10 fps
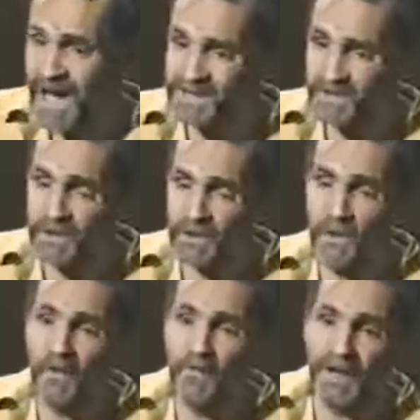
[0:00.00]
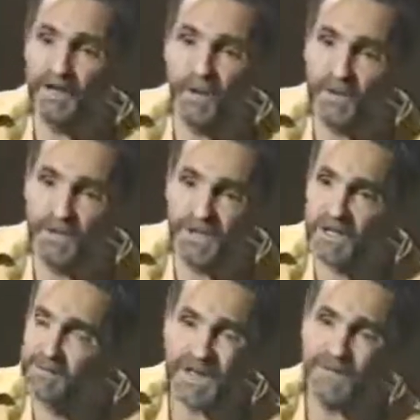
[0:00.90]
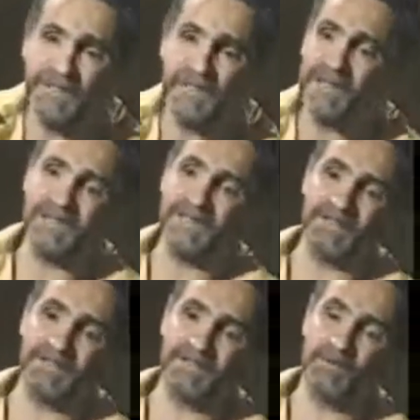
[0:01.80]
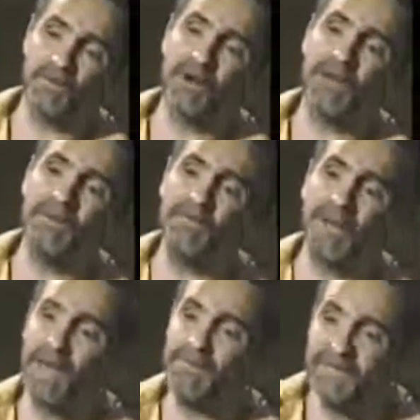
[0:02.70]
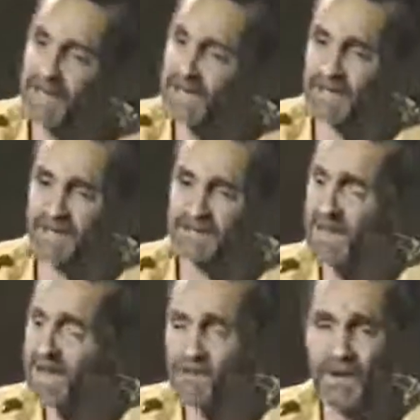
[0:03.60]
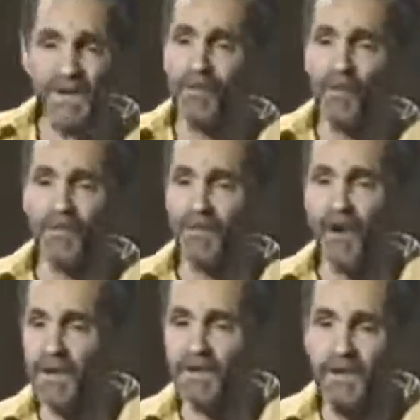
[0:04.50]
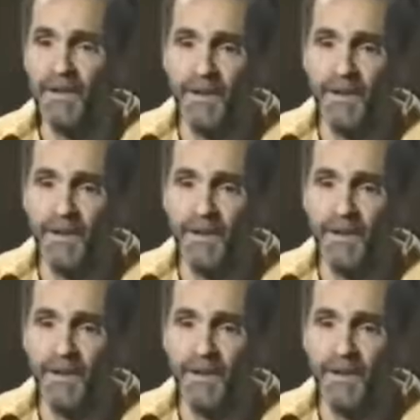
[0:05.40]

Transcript: I stood in the courtroom, I told the judge, man, I'm dead in this. What I meant by I'm dead in this, I don't have no thought.